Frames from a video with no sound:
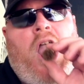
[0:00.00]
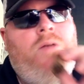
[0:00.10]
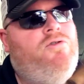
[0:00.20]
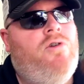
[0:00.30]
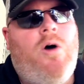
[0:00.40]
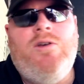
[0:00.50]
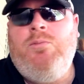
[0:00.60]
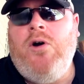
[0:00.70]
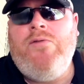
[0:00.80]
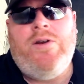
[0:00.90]
Draw is
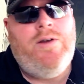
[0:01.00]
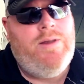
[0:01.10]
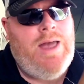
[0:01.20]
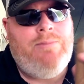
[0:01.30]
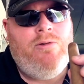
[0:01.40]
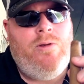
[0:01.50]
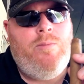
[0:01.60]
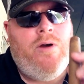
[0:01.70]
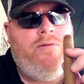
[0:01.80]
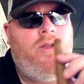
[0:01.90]
perfect, absolutely
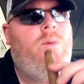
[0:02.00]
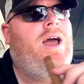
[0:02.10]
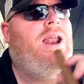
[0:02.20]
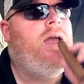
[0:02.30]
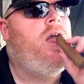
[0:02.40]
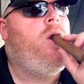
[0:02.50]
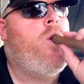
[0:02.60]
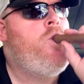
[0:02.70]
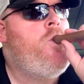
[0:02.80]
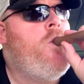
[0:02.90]
perfect, the way I like it.
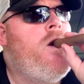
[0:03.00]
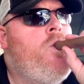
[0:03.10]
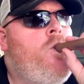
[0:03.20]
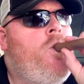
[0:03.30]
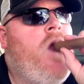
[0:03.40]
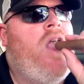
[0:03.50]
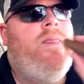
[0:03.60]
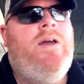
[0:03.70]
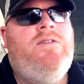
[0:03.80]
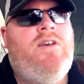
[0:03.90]

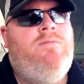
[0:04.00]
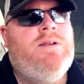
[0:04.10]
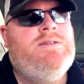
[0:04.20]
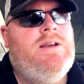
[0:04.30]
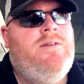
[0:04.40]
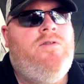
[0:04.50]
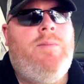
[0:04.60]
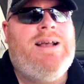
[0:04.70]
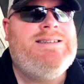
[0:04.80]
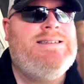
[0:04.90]
These have been sitting for
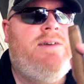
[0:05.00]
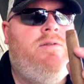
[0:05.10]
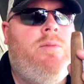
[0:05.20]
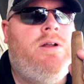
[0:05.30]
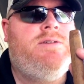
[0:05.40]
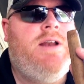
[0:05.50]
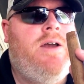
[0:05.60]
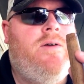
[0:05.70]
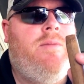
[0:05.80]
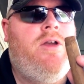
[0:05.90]
about 7 months
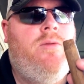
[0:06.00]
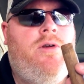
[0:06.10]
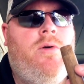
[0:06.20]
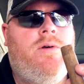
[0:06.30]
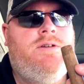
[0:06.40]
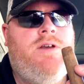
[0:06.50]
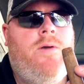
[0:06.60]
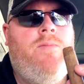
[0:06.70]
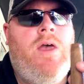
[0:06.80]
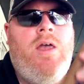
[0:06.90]
now in my humidor. So
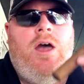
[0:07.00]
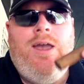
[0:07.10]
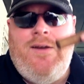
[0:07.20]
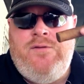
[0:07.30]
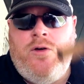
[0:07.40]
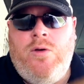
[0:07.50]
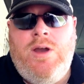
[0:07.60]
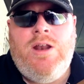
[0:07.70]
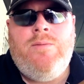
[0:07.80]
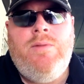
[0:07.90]
if you do
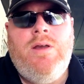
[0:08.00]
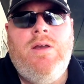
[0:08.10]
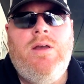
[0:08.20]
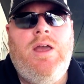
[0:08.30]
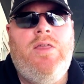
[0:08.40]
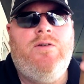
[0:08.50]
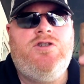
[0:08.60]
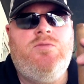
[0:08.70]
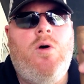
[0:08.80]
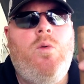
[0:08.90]
get them, either
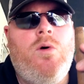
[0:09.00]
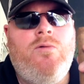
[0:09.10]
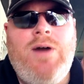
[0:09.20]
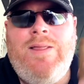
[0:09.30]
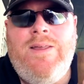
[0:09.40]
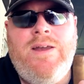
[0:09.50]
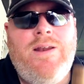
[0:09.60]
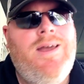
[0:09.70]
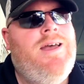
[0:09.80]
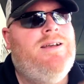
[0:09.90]
smoke one right
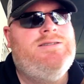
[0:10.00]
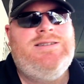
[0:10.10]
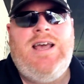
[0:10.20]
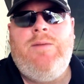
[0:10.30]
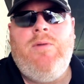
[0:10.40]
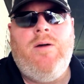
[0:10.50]
then, set them up